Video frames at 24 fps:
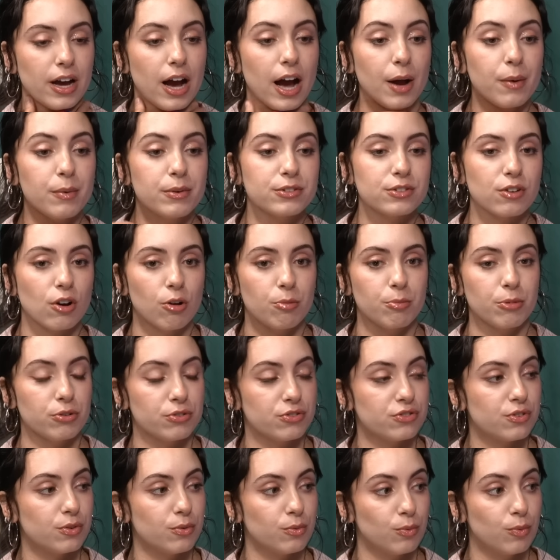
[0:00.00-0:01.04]
I was
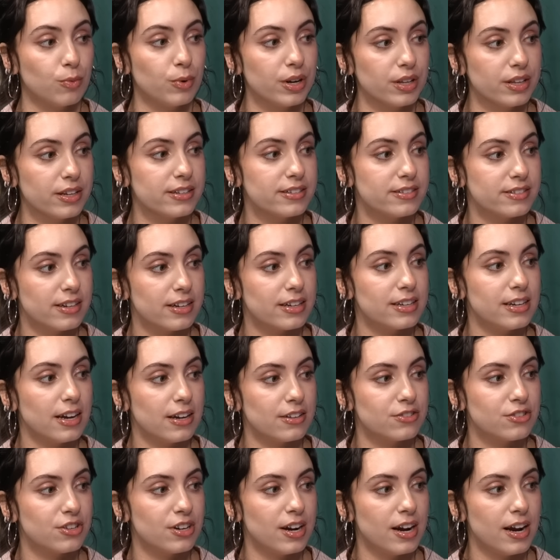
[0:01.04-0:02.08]
almost really sick
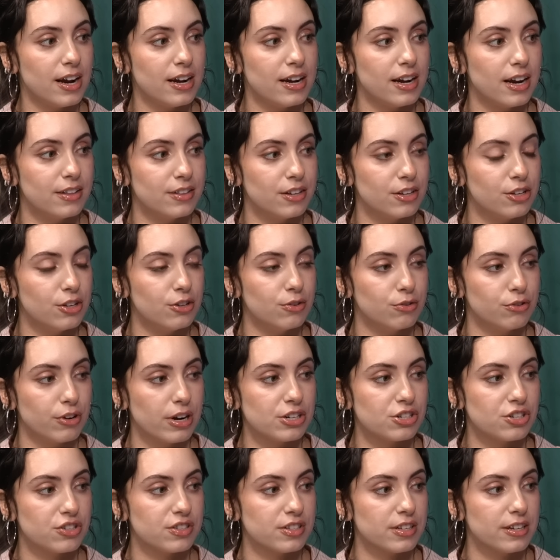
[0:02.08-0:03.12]
yesterday, and then you
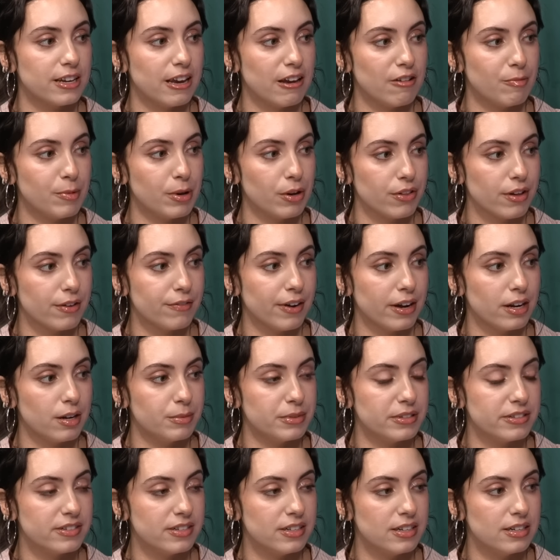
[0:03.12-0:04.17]
graciously gave me all that
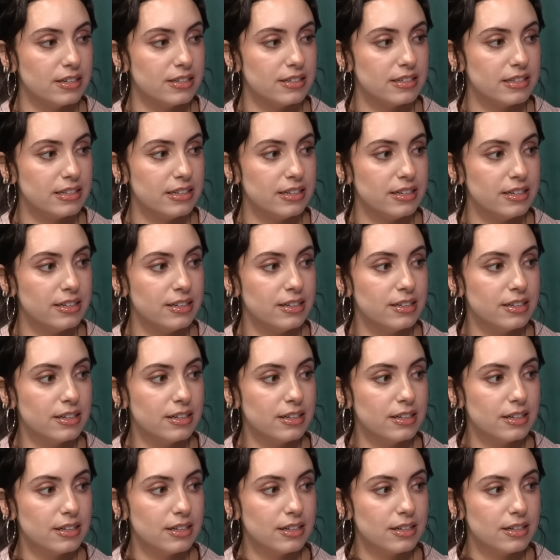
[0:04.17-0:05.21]
vitamin C and D,
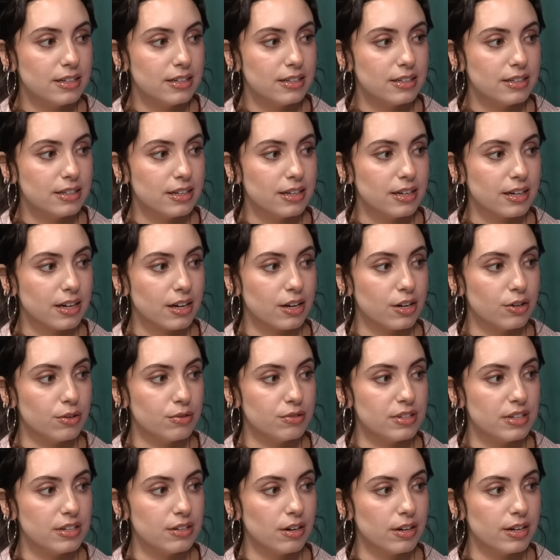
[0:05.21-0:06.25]
and I kind of
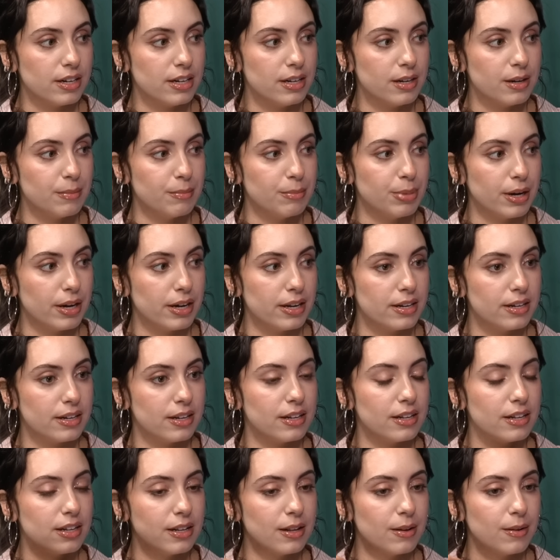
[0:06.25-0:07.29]
OD'd on it, but.
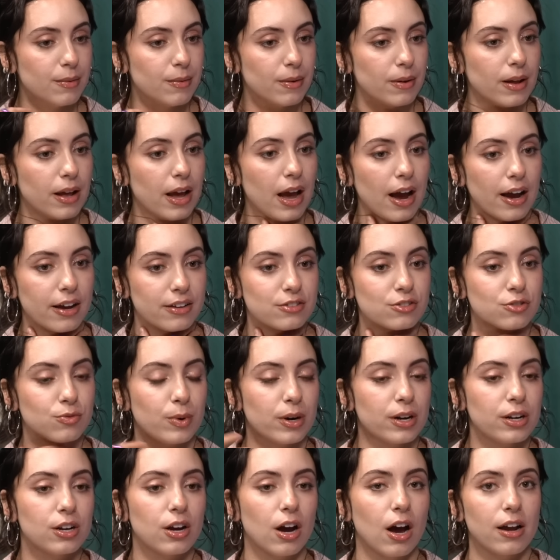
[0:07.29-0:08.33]
I swear
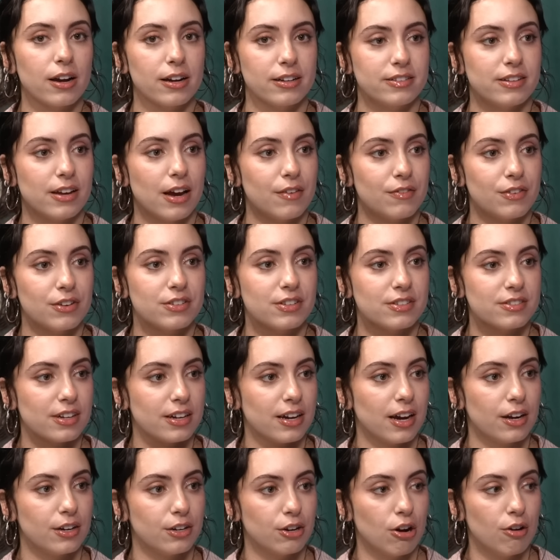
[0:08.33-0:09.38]
to God, it's ever since I
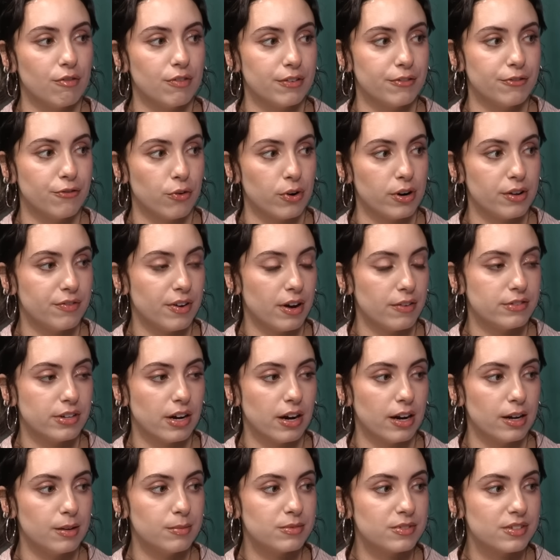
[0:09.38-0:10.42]
had COVID 45
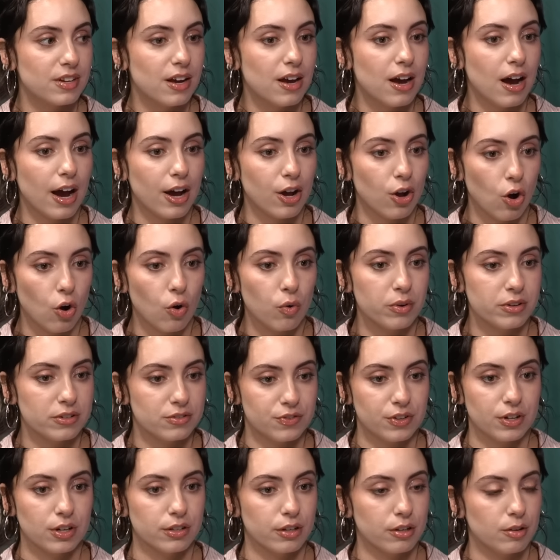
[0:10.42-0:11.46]
times, I always
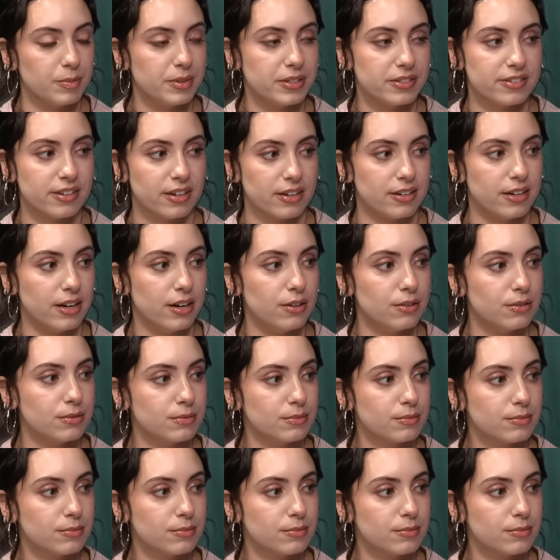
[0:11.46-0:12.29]
feel a little bit sick now.